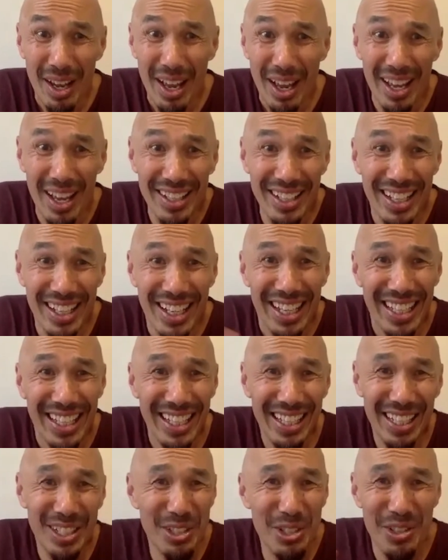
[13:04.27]
And
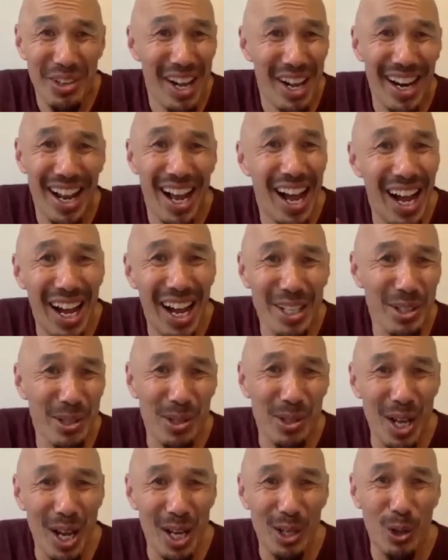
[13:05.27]
because you're not hot,
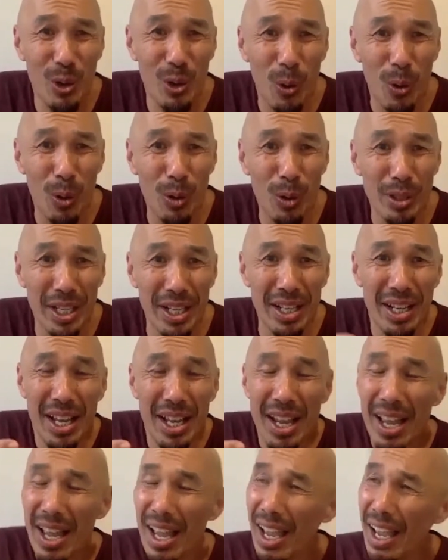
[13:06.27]
you're not cold.
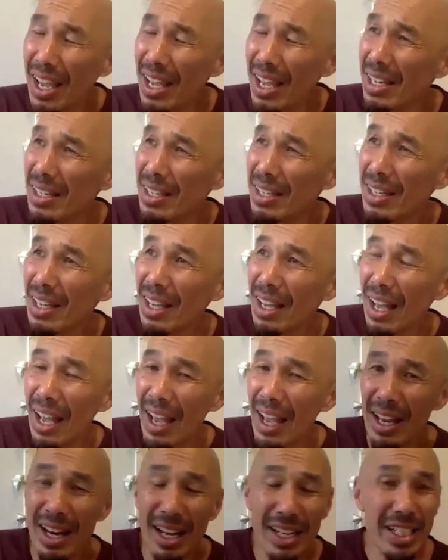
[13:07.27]
And
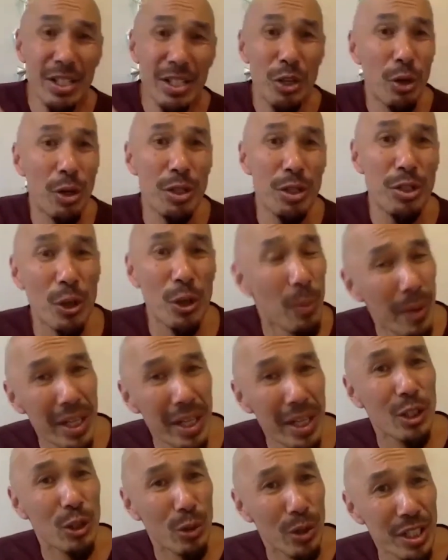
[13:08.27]
I just heard so
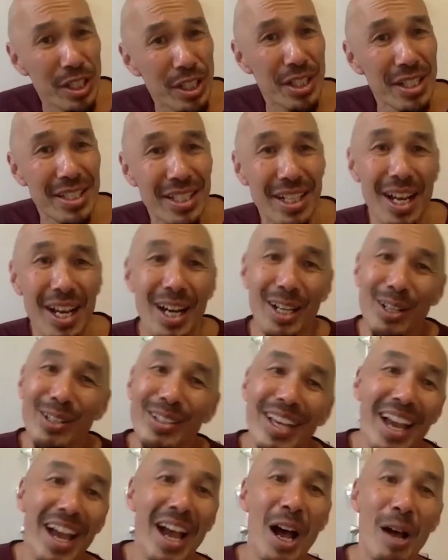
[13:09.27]
many Christians kind of go,
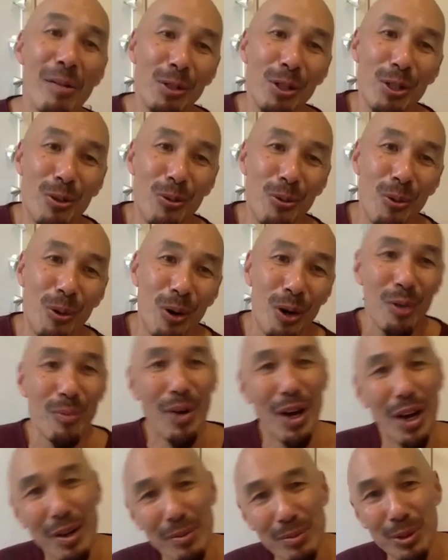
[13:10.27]
yeah, I'm
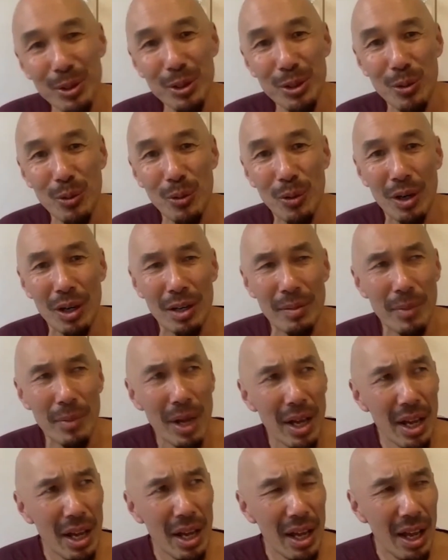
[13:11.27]
lukewarm.
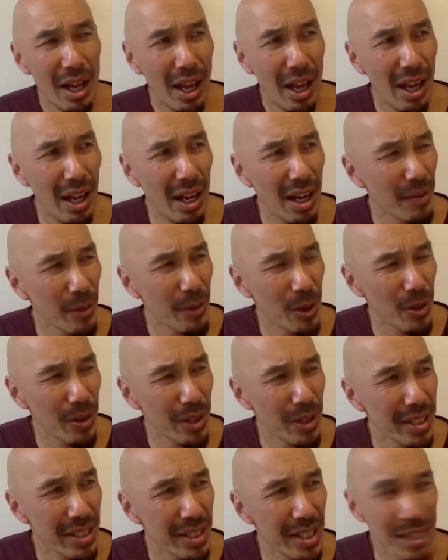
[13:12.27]
And I'm going,
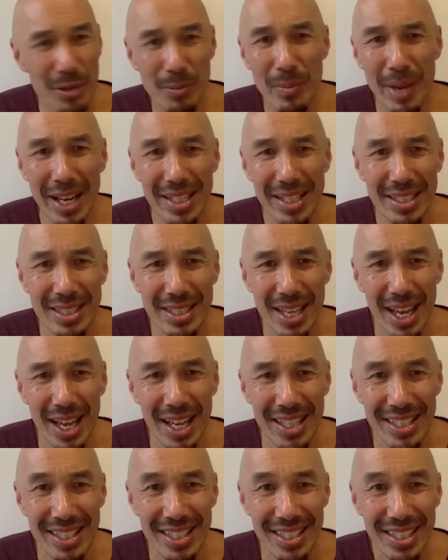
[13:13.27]
that doesn't make
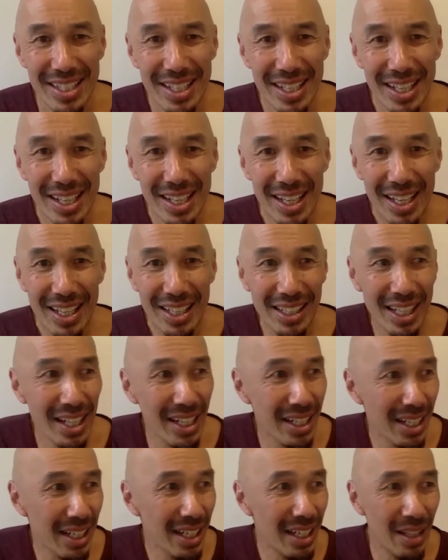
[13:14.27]
sense.
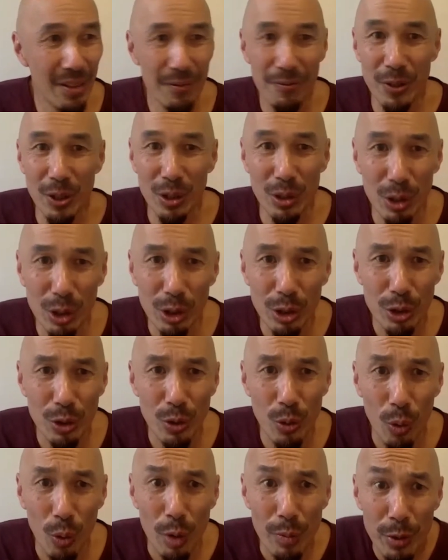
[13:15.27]
Like, if you're
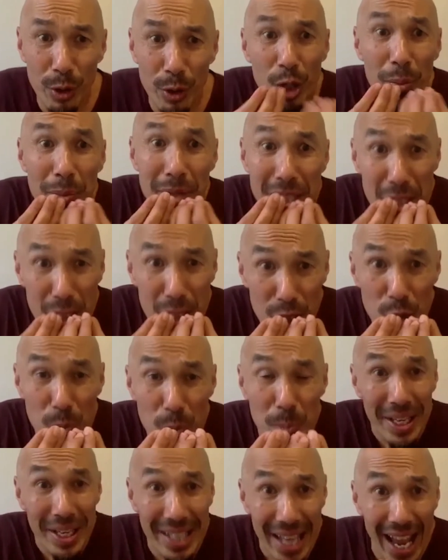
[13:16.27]
lukewarm, you're going to be
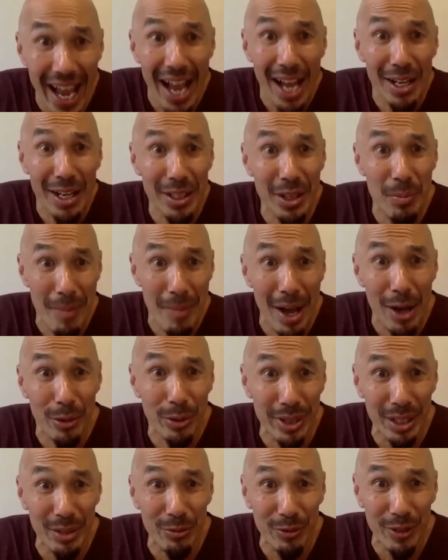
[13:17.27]
spit out of the
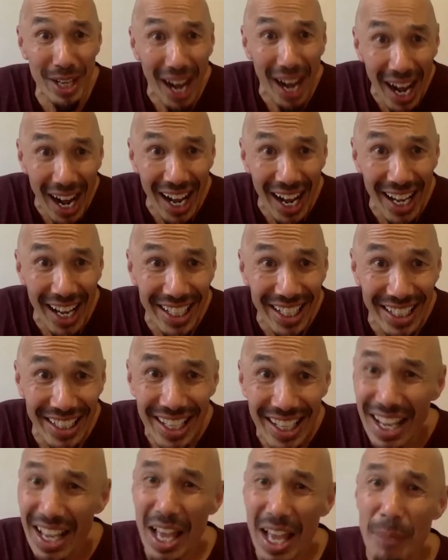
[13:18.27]
mouth of God.
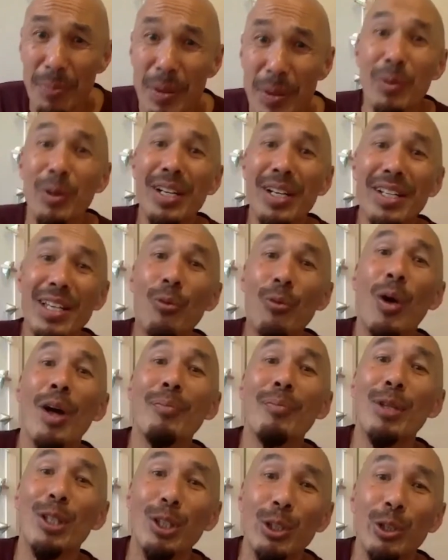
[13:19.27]
And people can say, well,
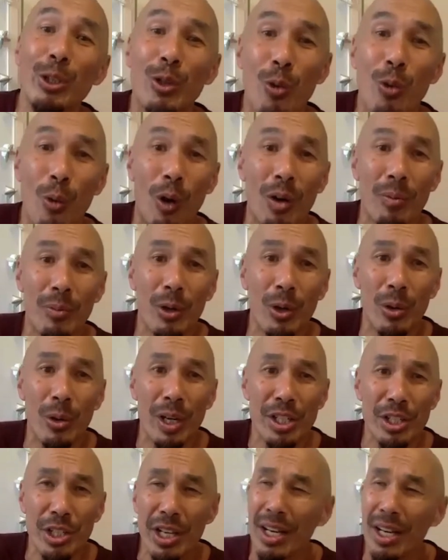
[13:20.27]
I'm a lukewarm
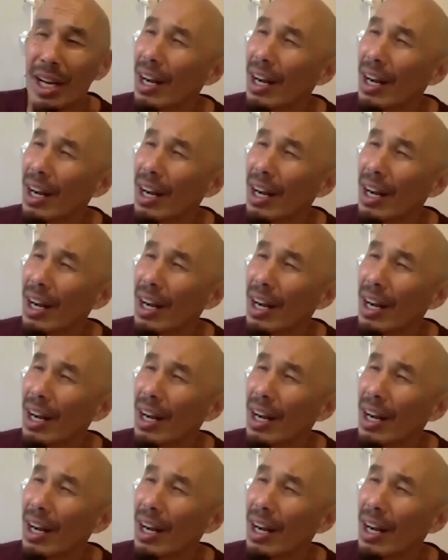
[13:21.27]
Christian.